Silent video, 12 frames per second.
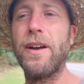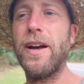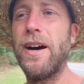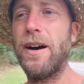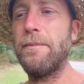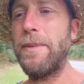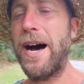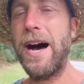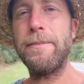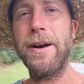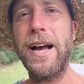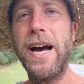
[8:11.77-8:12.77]
Uh,
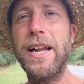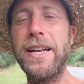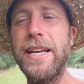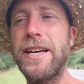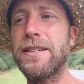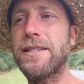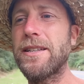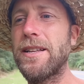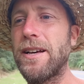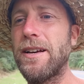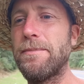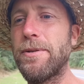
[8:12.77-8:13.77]
Mahatma Gandhi is
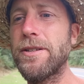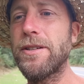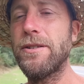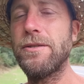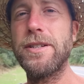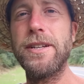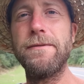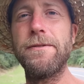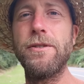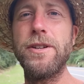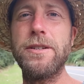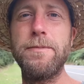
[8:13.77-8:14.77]
the person who has
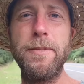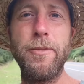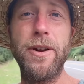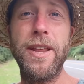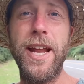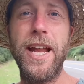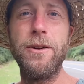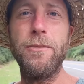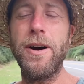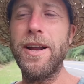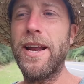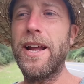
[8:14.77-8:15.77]
influenced me more than
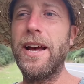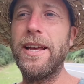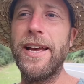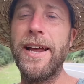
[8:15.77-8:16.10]
anyone, and,